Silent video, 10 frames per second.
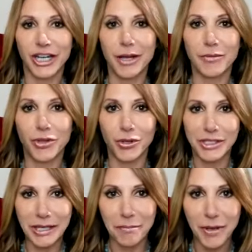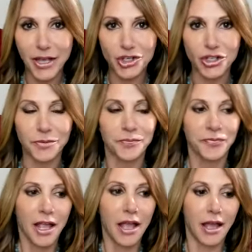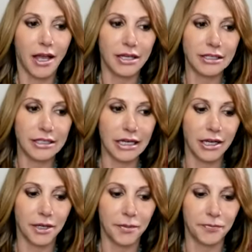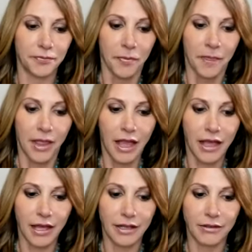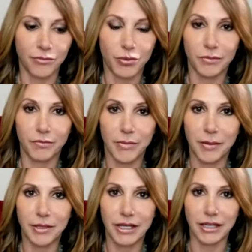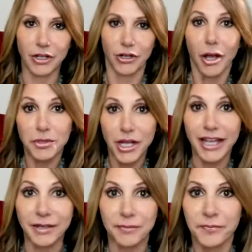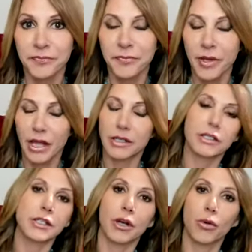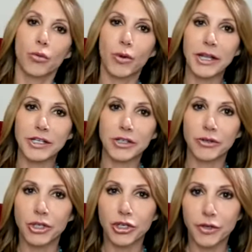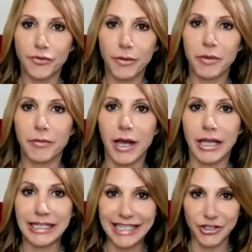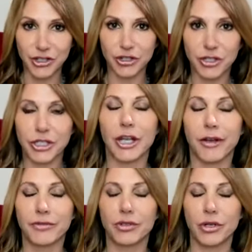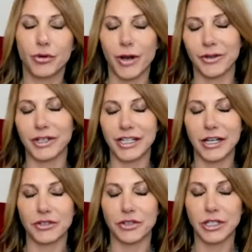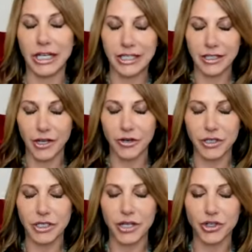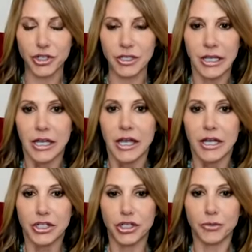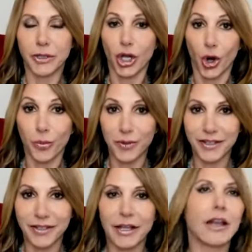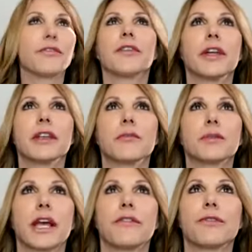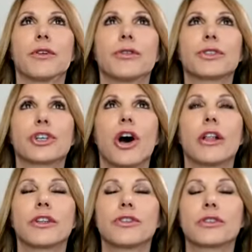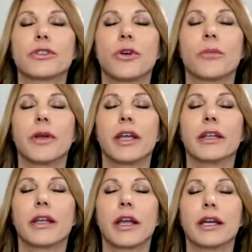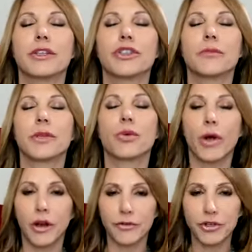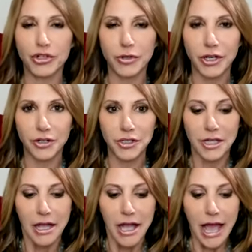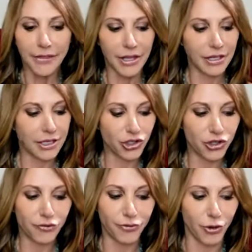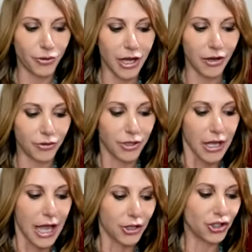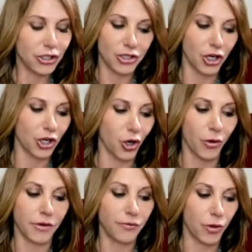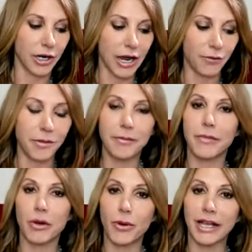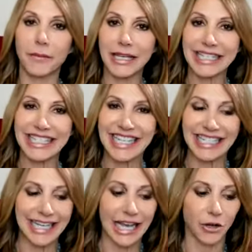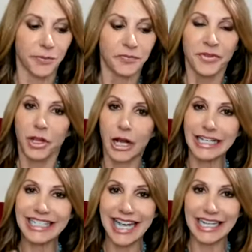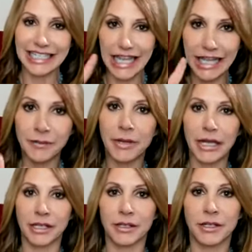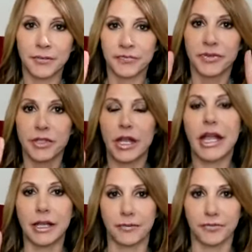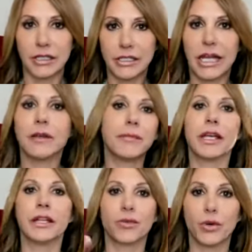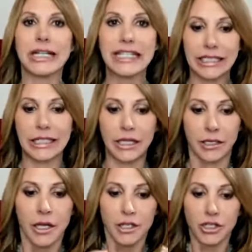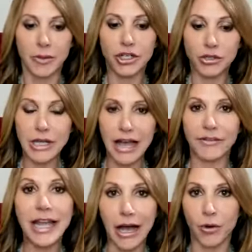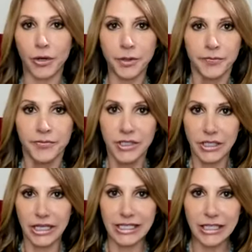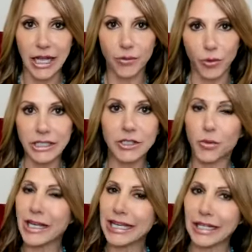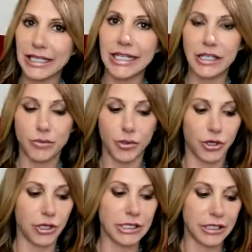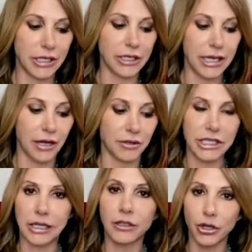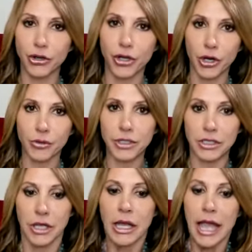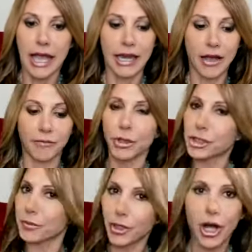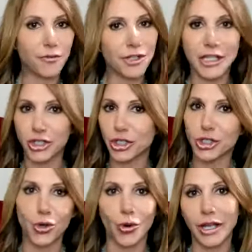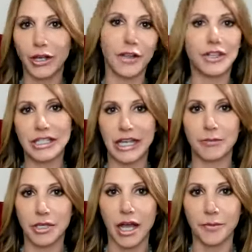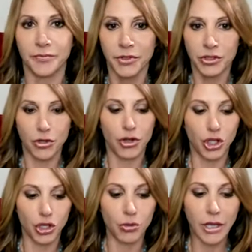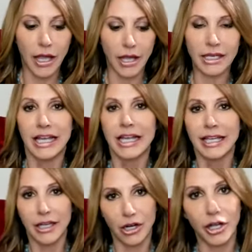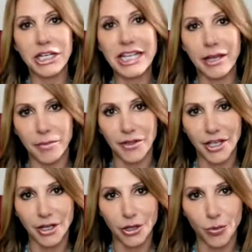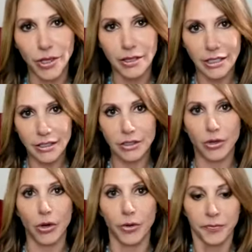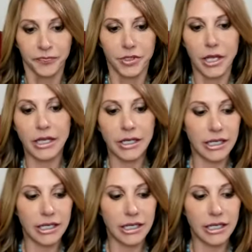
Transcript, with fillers: to come through as impatient and um, and maybe a little uptight. And so wait till you're in a good frame of mind, center yourself, do a grounding exercise, set your intention to be open and fun and playful, to call in your soulmate, and to be aware of your triggers, and then get your phone out and just start going for it. I re recommend to send out, contact ten men, ten, ten men in one sitting. So make sure you have an hour set aside once a week at least, where you're going to send out ten little notes and have multiple conversations going at the same time, so that you can get on a date by the end of the week. That's the goal. ten,